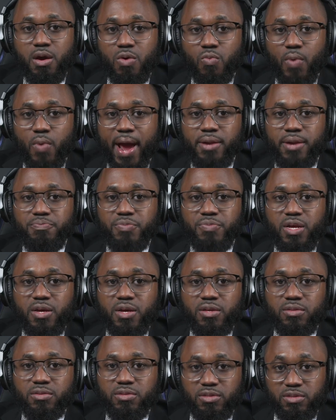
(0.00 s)
right?
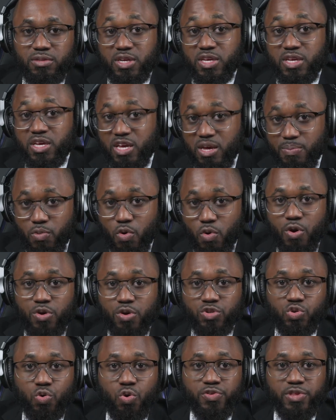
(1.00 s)
The
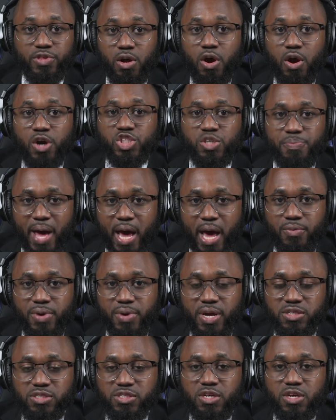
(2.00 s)
keyboards or the larger
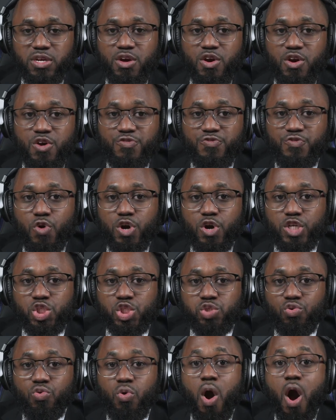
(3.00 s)
batteries. For
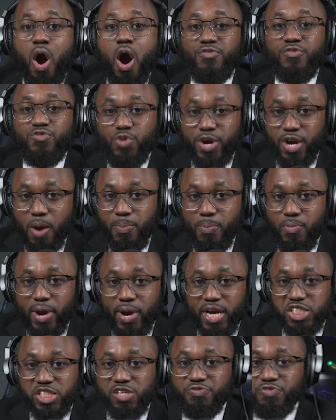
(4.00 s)
true off-grid operation